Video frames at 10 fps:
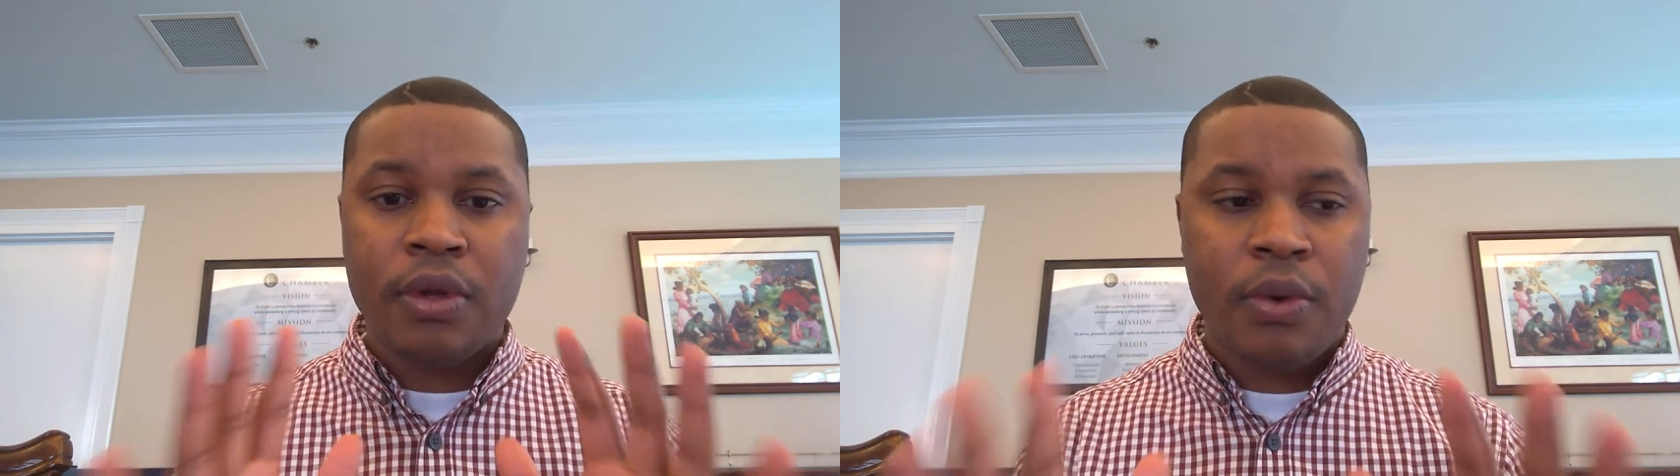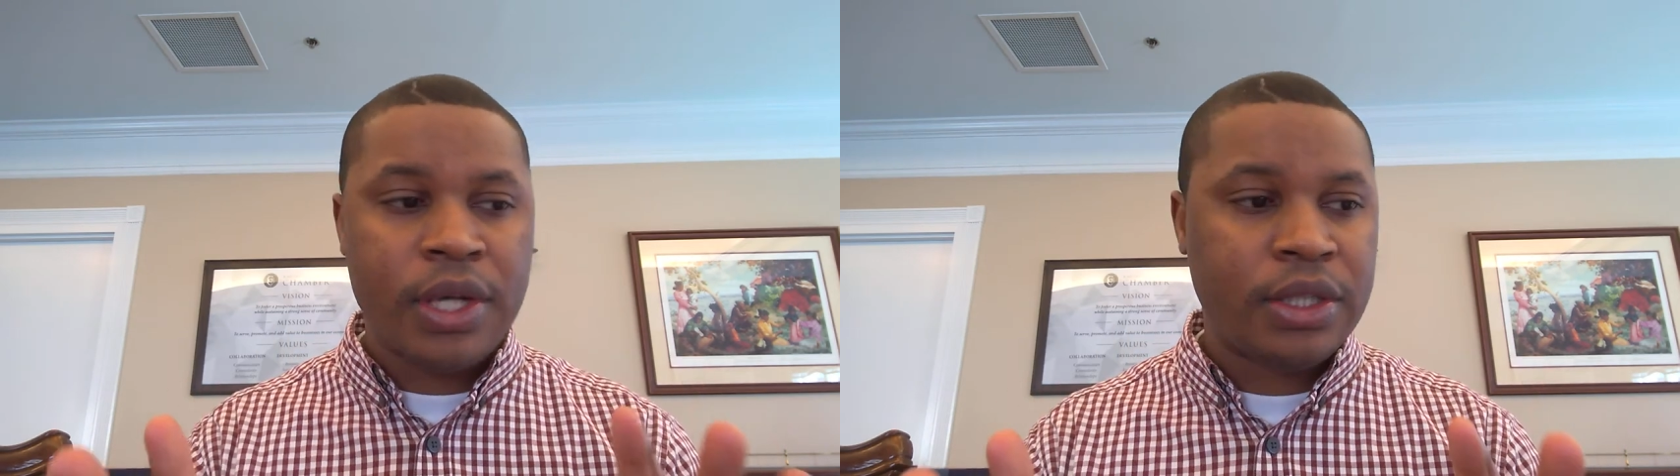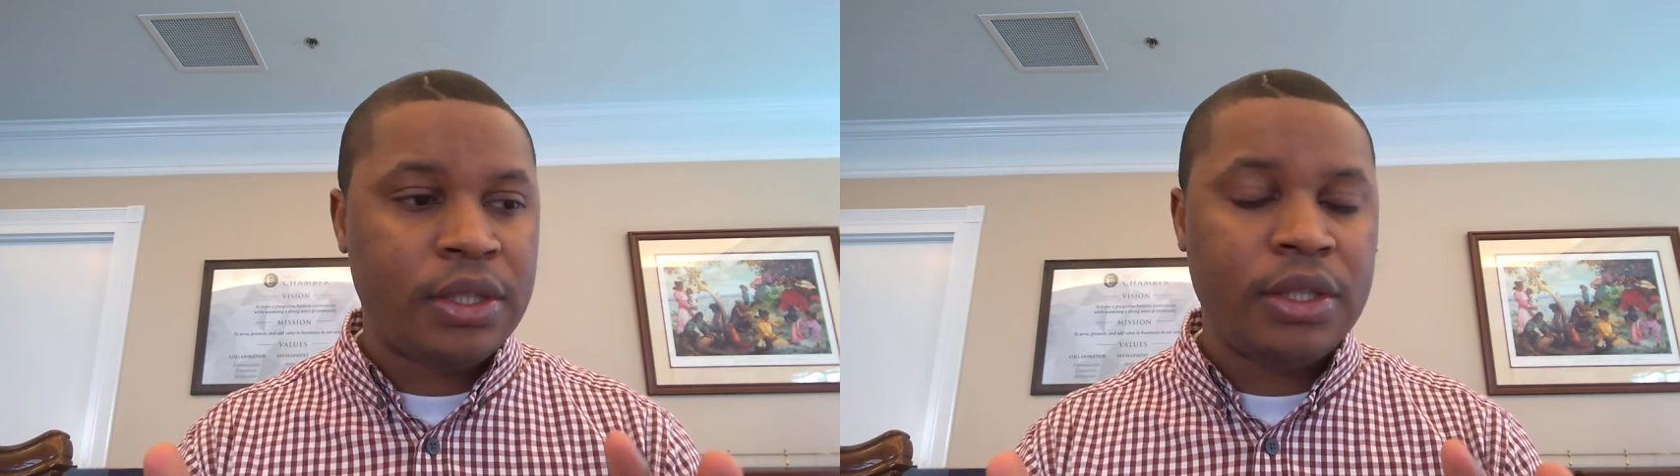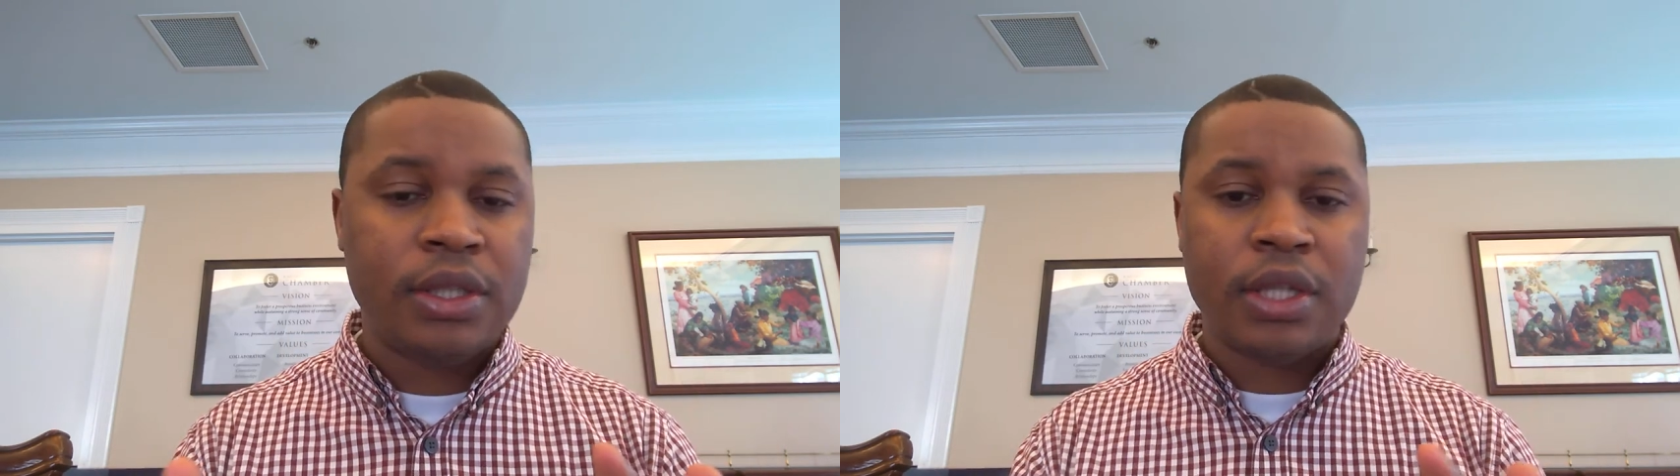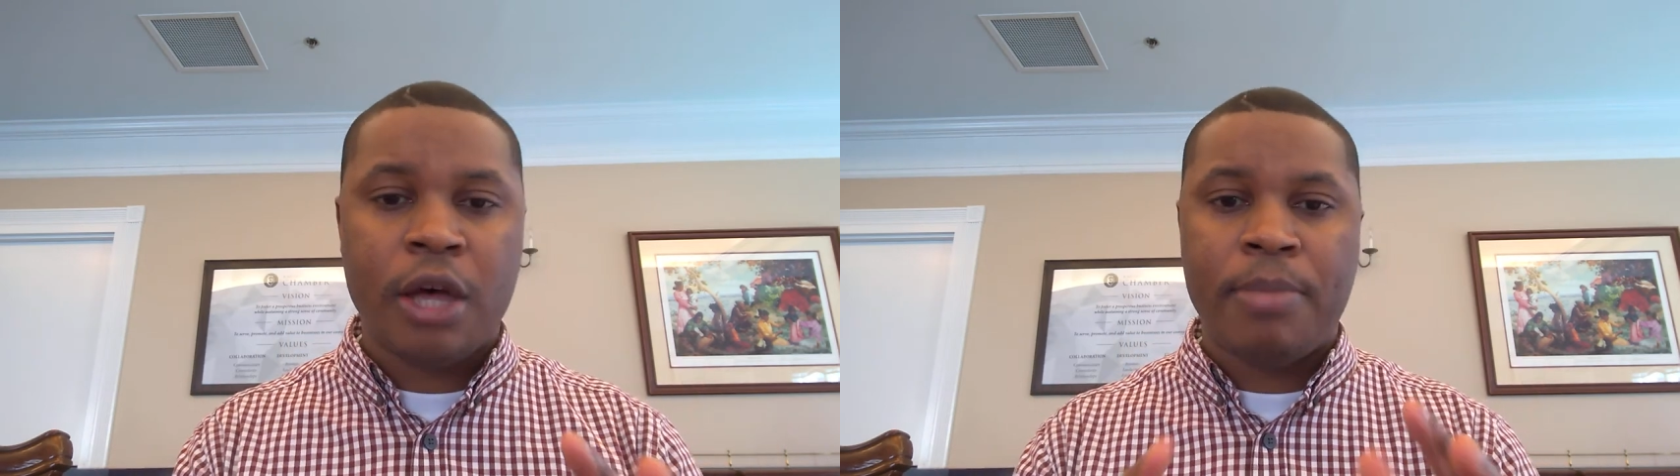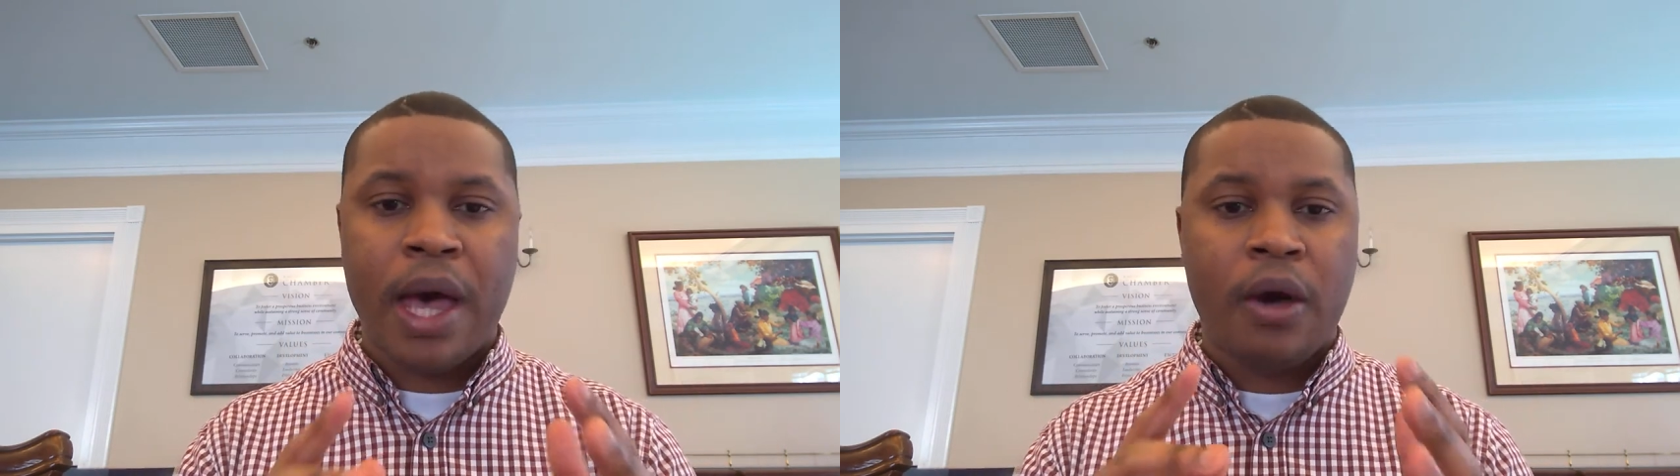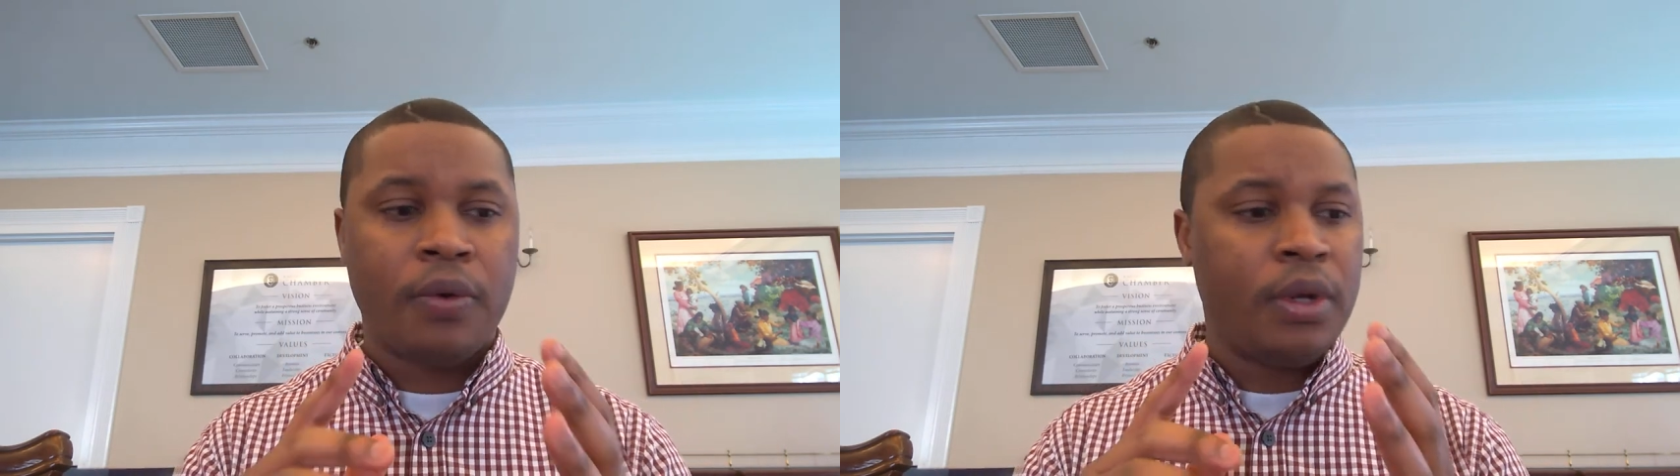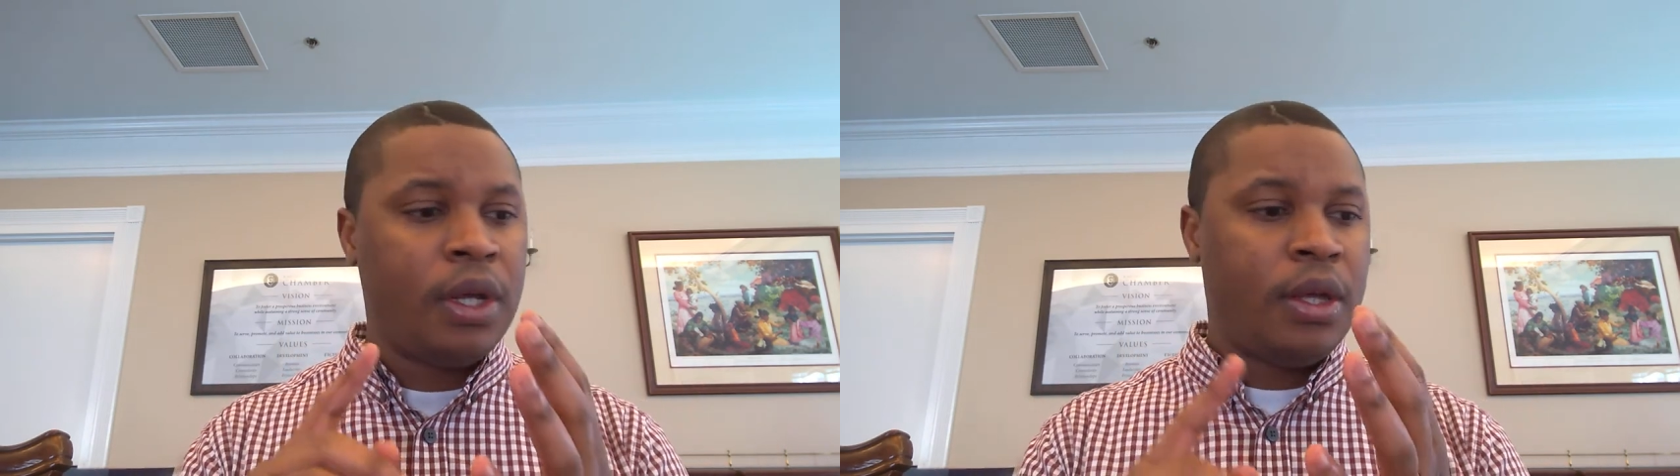questions about